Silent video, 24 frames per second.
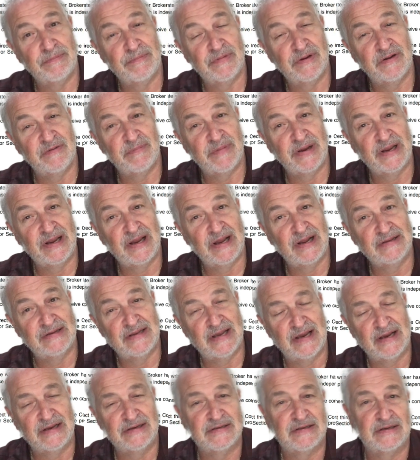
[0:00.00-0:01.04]
in my
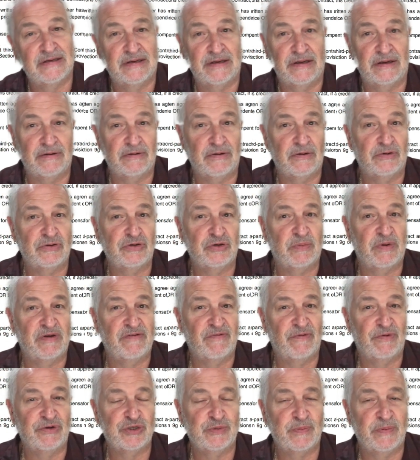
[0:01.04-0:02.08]
contacts, it'll go to my
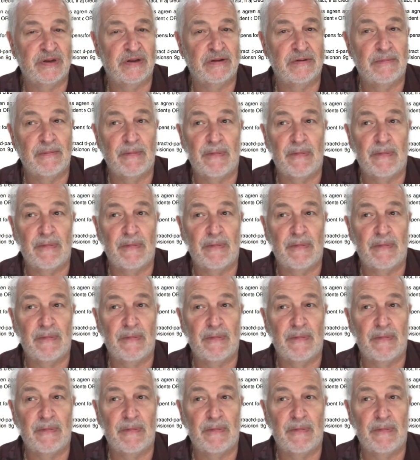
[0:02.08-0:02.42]
voicemail.